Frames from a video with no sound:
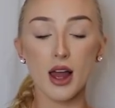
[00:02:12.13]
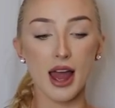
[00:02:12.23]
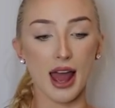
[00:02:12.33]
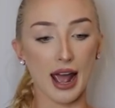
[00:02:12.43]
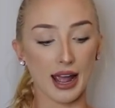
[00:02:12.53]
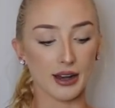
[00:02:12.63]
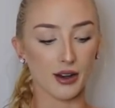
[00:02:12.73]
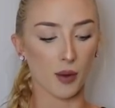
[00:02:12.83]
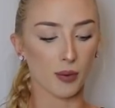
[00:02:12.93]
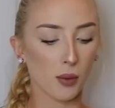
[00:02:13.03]

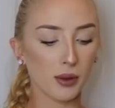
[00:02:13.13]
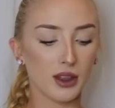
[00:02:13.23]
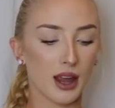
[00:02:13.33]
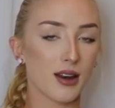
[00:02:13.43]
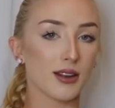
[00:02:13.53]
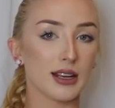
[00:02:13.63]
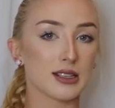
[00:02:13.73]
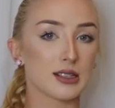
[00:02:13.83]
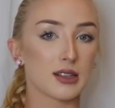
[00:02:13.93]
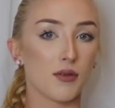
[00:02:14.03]
And probably at the end of
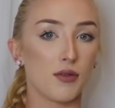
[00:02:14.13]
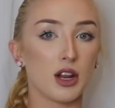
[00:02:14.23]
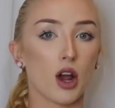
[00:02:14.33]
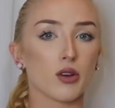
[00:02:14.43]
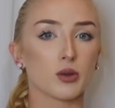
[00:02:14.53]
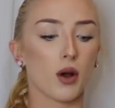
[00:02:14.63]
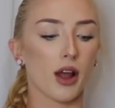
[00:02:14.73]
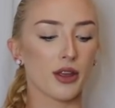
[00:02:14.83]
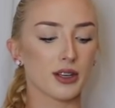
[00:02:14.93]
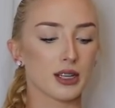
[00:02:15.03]
this video as well,
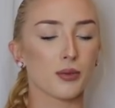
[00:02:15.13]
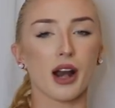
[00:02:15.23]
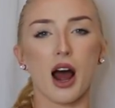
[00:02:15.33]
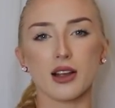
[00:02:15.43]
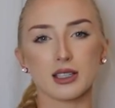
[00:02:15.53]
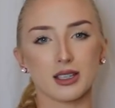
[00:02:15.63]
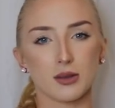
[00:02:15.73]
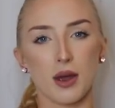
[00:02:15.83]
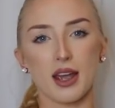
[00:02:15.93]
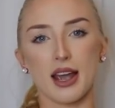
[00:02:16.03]
I think someone
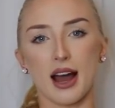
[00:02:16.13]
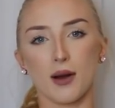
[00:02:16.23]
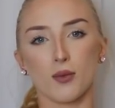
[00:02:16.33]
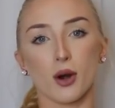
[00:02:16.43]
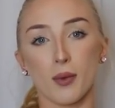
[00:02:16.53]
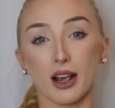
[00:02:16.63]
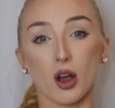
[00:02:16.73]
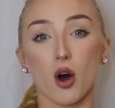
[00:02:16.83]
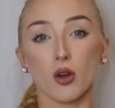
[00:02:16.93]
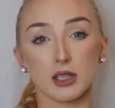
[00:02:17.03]
asks me, what are my
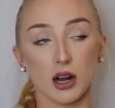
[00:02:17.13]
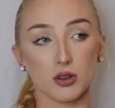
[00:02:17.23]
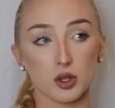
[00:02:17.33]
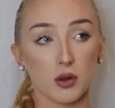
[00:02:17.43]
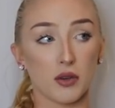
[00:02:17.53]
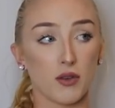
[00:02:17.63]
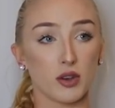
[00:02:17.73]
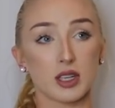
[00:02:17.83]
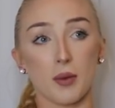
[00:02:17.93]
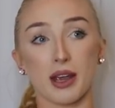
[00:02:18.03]
goals? And I'll sort of give
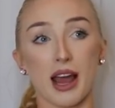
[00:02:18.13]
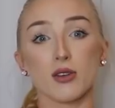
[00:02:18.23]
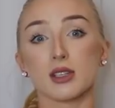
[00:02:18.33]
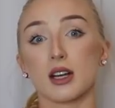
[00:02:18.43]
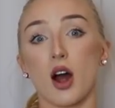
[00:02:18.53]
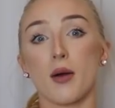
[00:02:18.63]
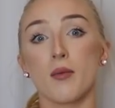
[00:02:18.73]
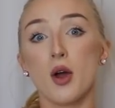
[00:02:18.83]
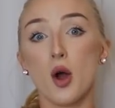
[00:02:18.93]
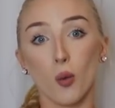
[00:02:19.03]
you something else that
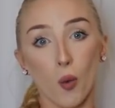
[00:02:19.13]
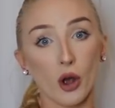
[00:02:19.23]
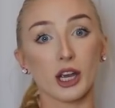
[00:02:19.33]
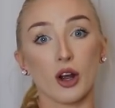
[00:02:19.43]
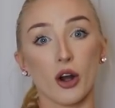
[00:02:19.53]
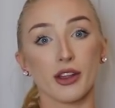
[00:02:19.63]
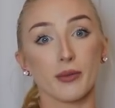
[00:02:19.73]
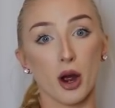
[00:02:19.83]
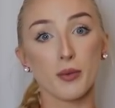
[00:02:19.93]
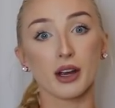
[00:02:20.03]
I'm working on at
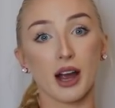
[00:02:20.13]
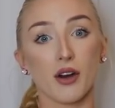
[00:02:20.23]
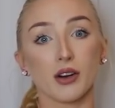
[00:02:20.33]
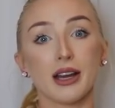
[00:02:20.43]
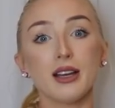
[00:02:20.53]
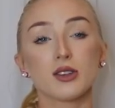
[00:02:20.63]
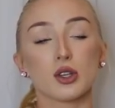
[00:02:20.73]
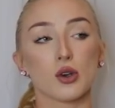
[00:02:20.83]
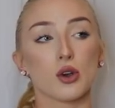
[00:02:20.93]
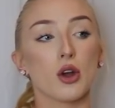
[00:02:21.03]
the moment currently
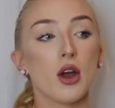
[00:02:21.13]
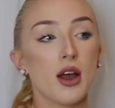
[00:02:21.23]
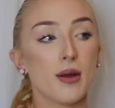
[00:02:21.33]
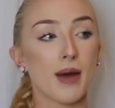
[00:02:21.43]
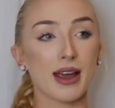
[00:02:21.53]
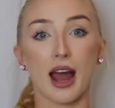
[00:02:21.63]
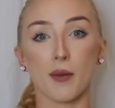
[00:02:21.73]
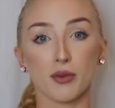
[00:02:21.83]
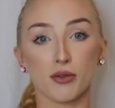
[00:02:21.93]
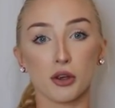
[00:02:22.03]
to make
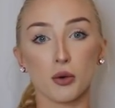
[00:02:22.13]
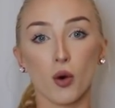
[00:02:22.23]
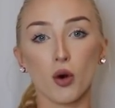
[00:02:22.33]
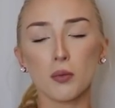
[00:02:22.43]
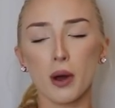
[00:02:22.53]
happen for you all.